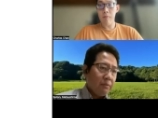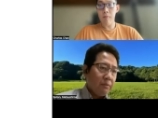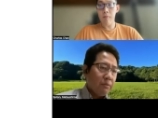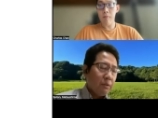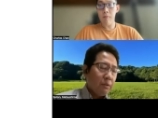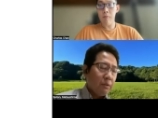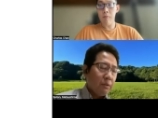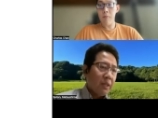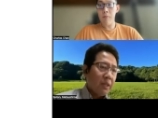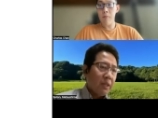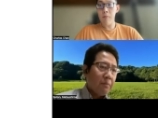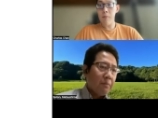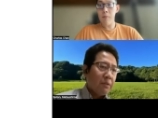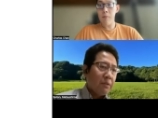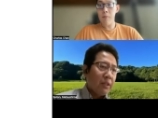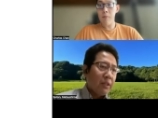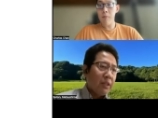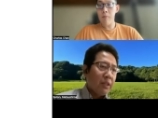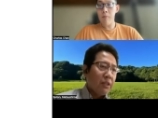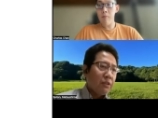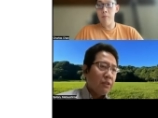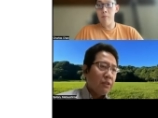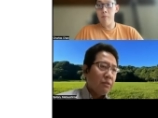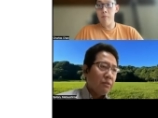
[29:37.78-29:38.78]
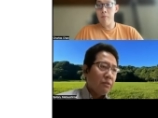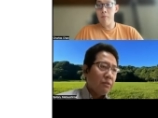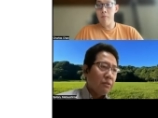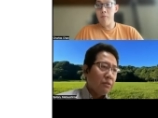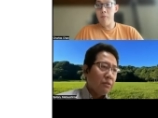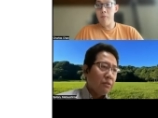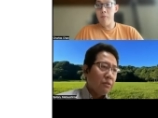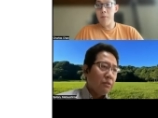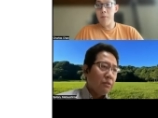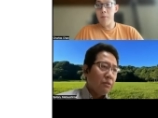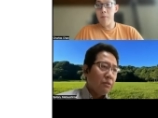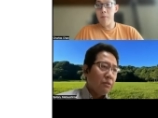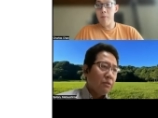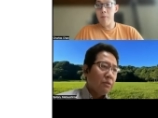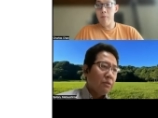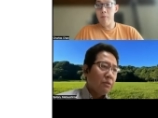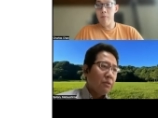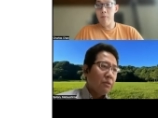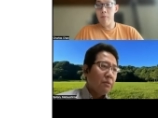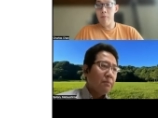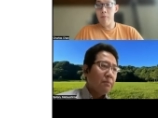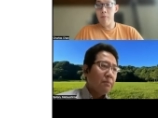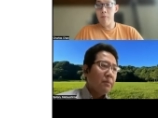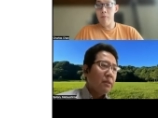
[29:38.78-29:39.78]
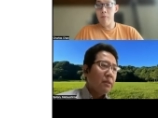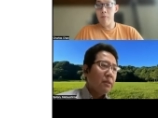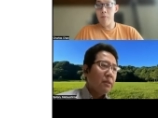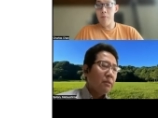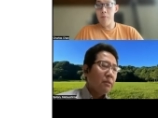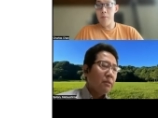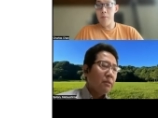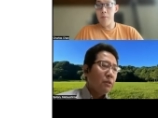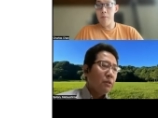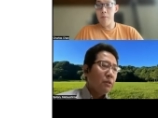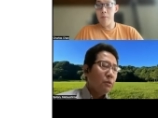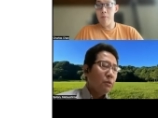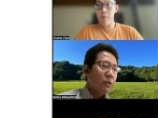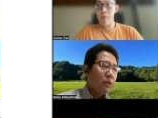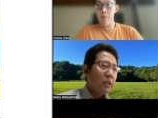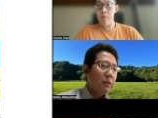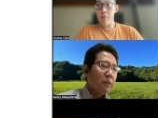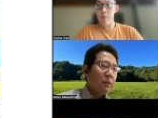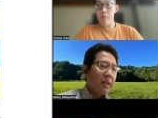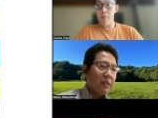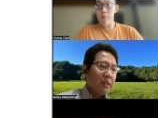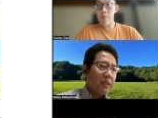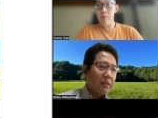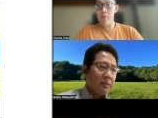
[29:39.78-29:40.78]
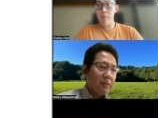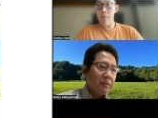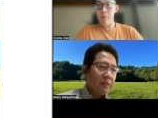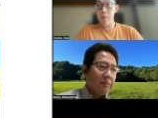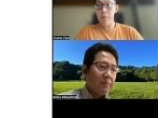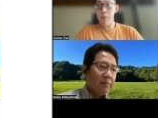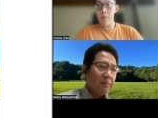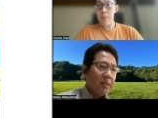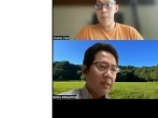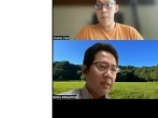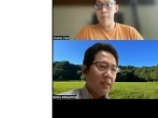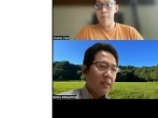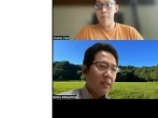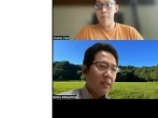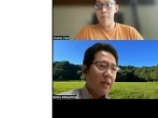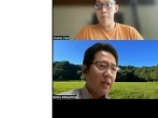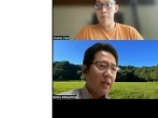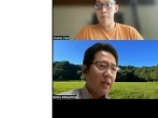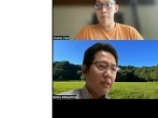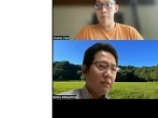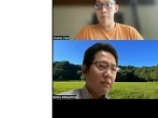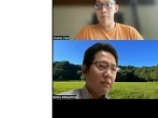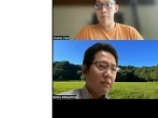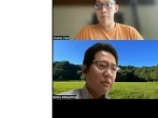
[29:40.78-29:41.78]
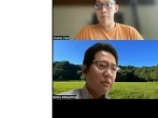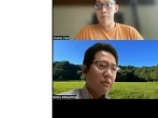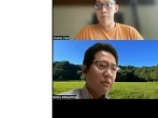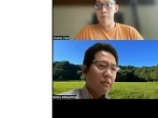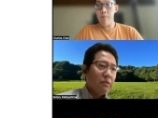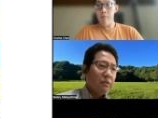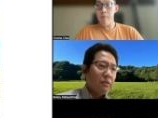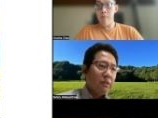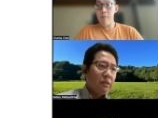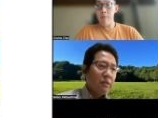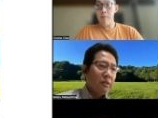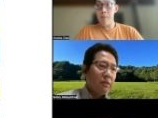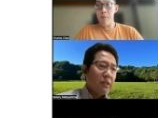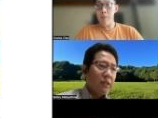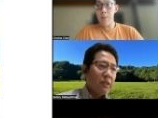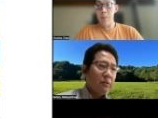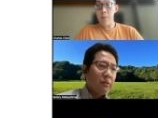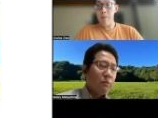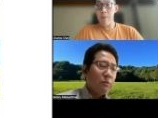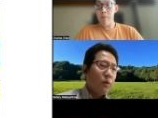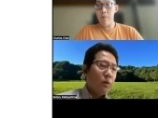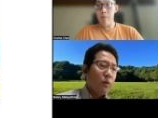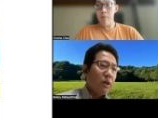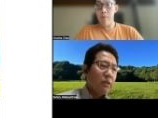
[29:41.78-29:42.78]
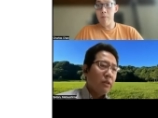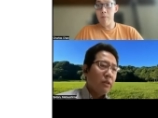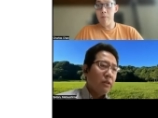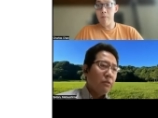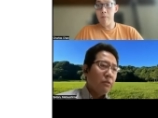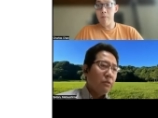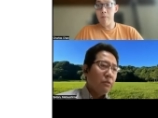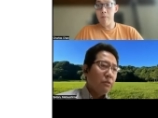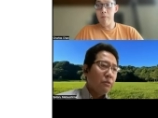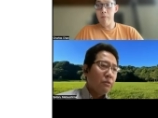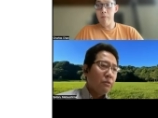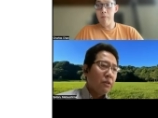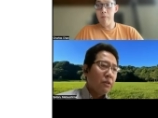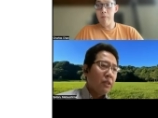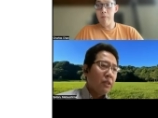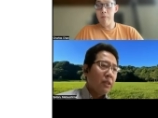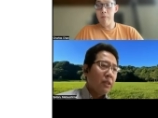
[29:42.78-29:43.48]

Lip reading: the application to the UE device directly forwarded to the